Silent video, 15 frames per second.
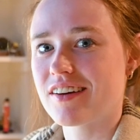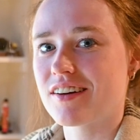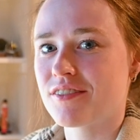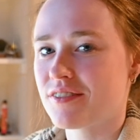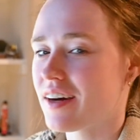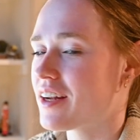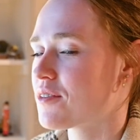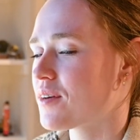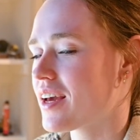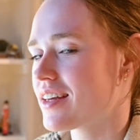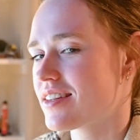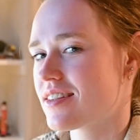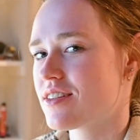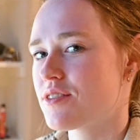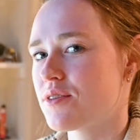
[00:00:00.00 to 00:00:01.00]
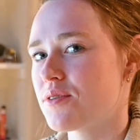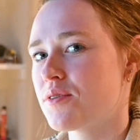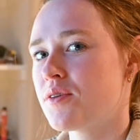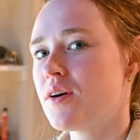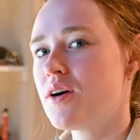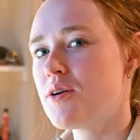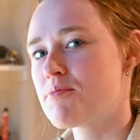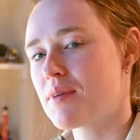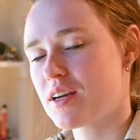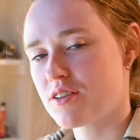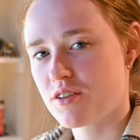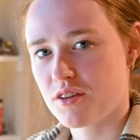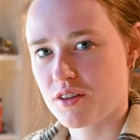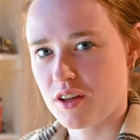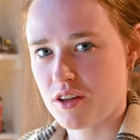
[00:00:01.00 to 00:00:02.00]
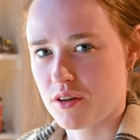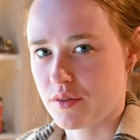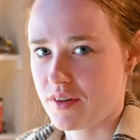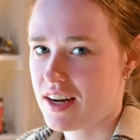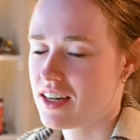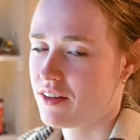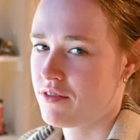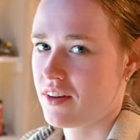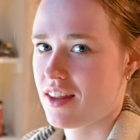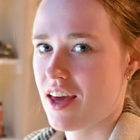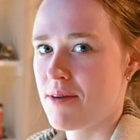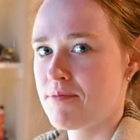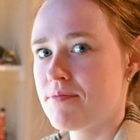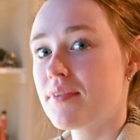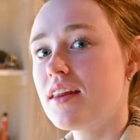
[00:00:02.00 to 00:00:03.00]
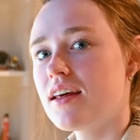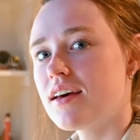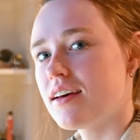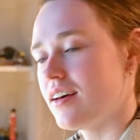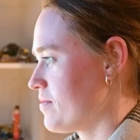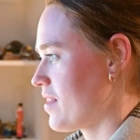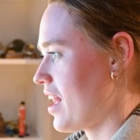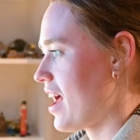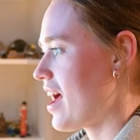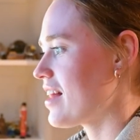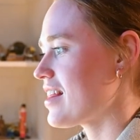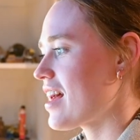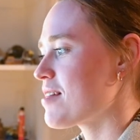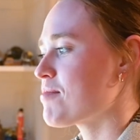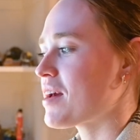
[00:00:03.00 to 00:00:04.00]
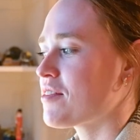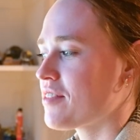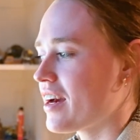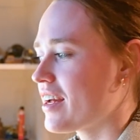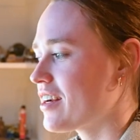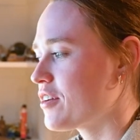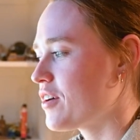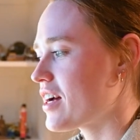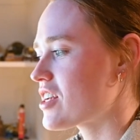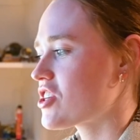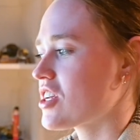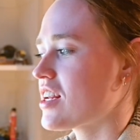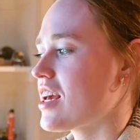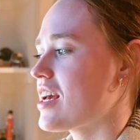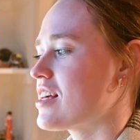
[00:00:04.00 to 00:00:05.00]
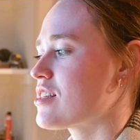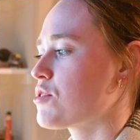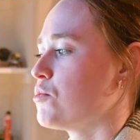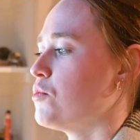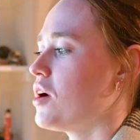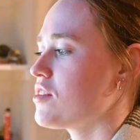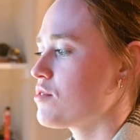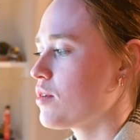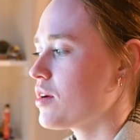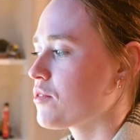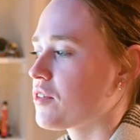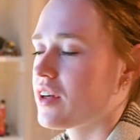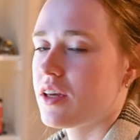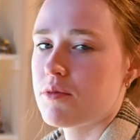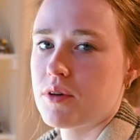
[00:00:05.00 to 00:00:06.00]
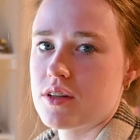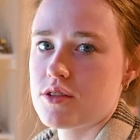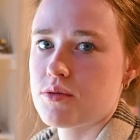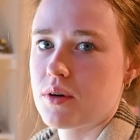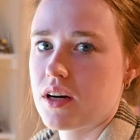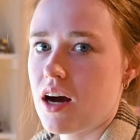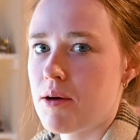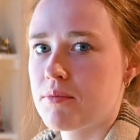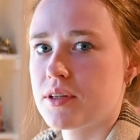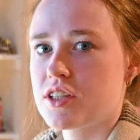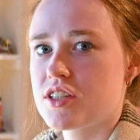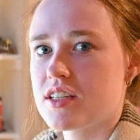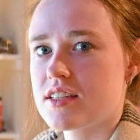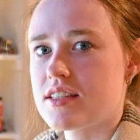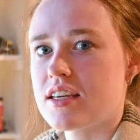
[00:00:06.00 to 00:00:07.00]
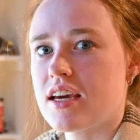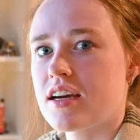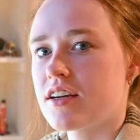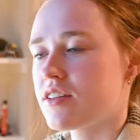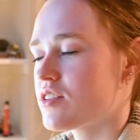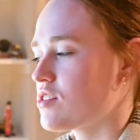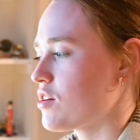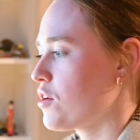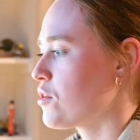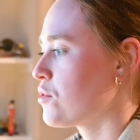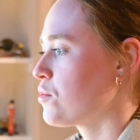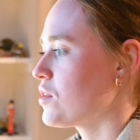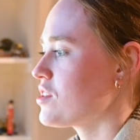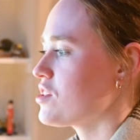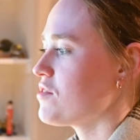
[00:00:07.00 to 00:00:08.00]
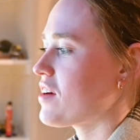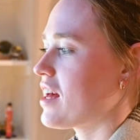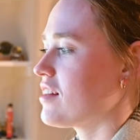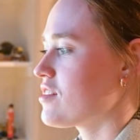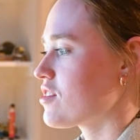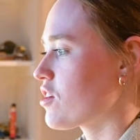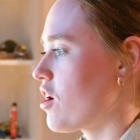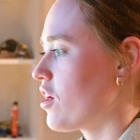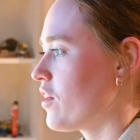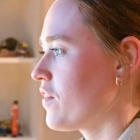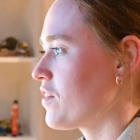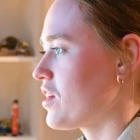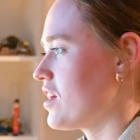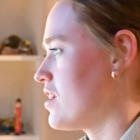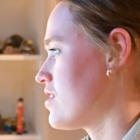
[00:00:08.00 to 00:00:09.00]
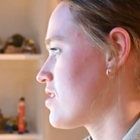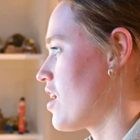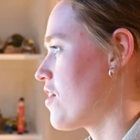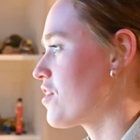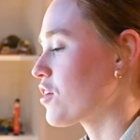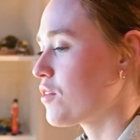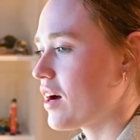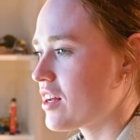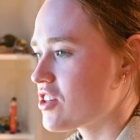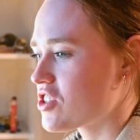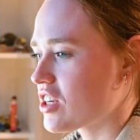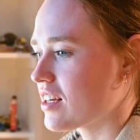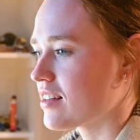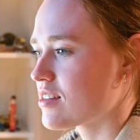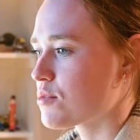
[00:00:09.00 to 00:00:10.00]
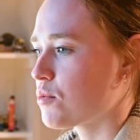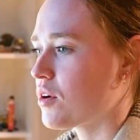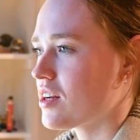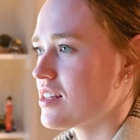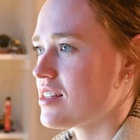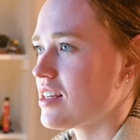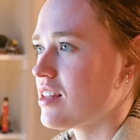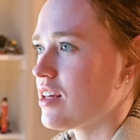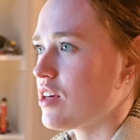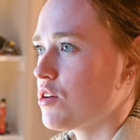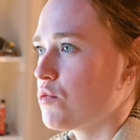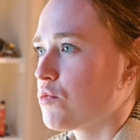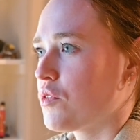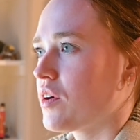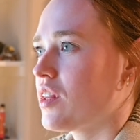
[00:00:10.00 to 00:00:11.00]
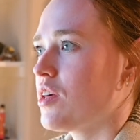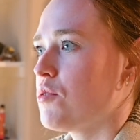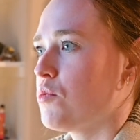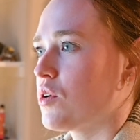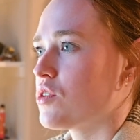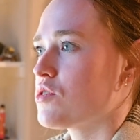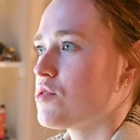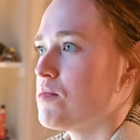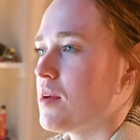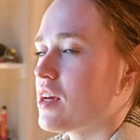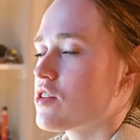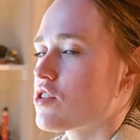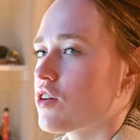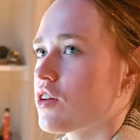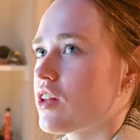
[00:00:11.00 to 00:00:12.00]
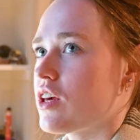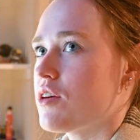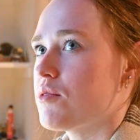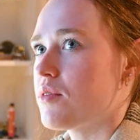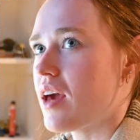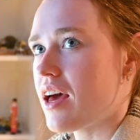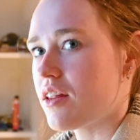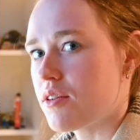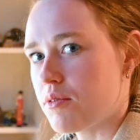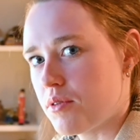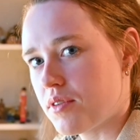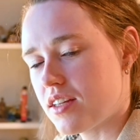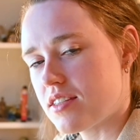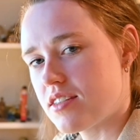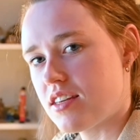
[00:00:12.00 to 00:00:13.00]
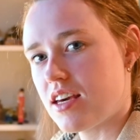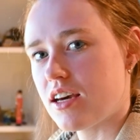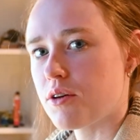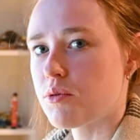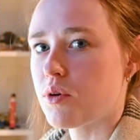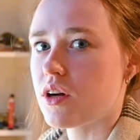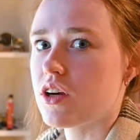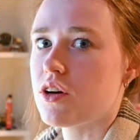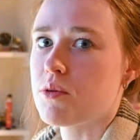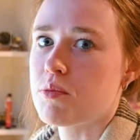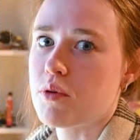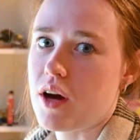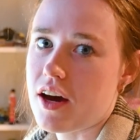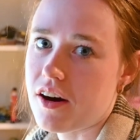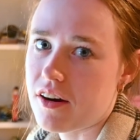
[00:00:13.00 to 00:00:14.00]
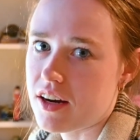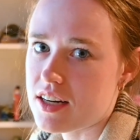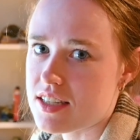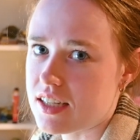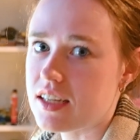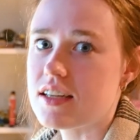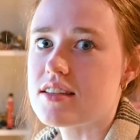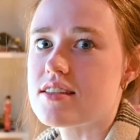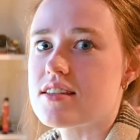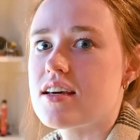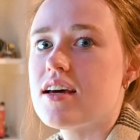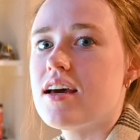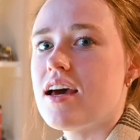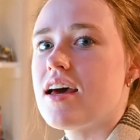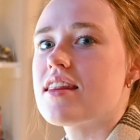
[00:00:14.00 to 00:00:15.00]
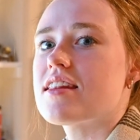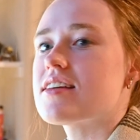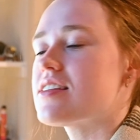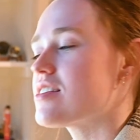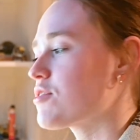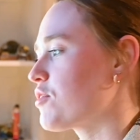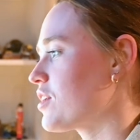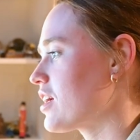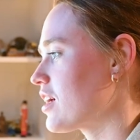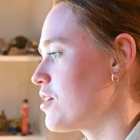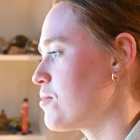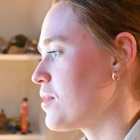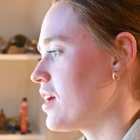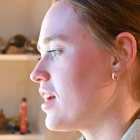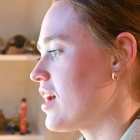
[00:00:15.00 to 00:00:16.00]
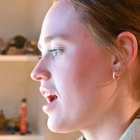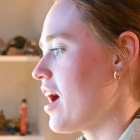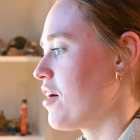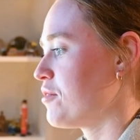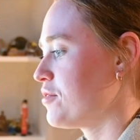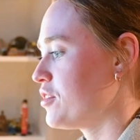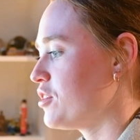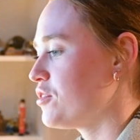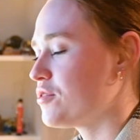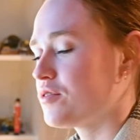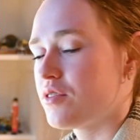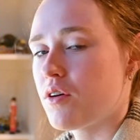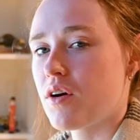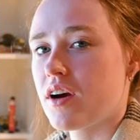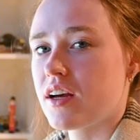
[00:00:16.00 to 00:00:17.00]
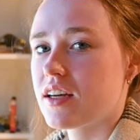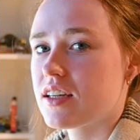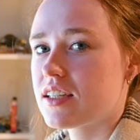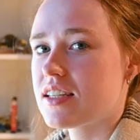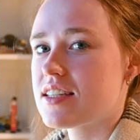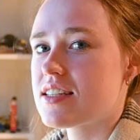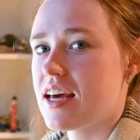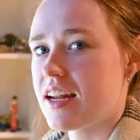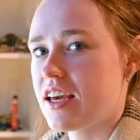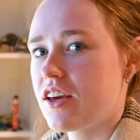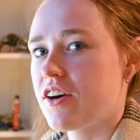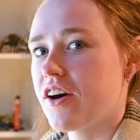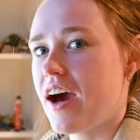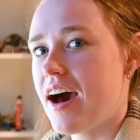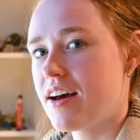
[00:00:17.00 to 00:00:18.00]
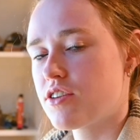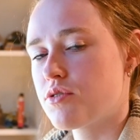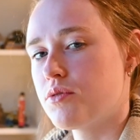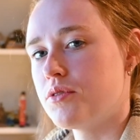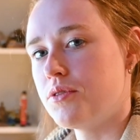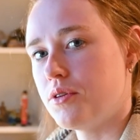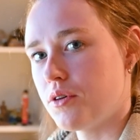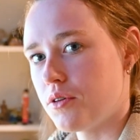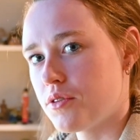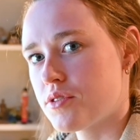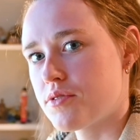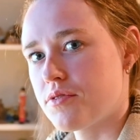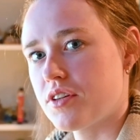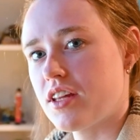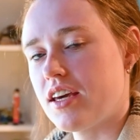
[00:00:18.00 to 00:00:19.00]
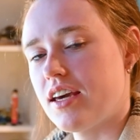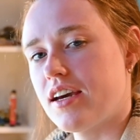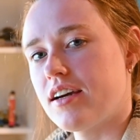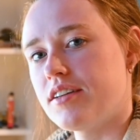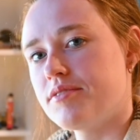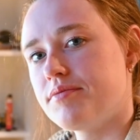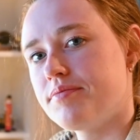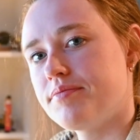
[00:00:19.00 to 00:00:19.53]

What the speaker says: going to find ways to make sure that you're ready for them? And then my final question is, what do I really want to accomplish this year? So once you've answered all of these other questions, what is it that you really want to make sure that you get through this year? What are your priorities? This is really going to be helpful for setting your actual goals for the year.